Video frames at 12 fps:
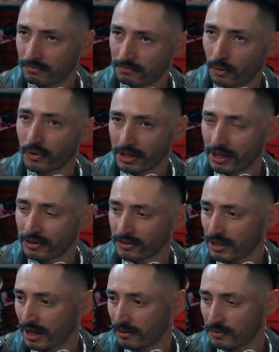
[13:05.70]
4
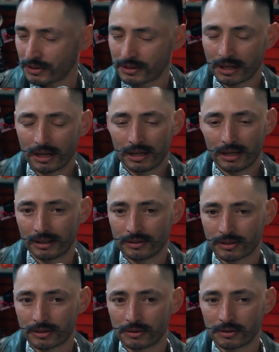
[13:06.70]
years that I was in
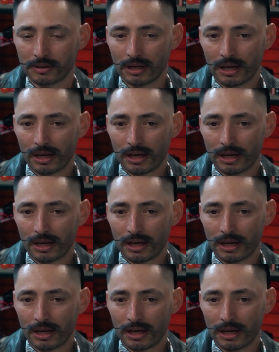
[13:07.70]
school.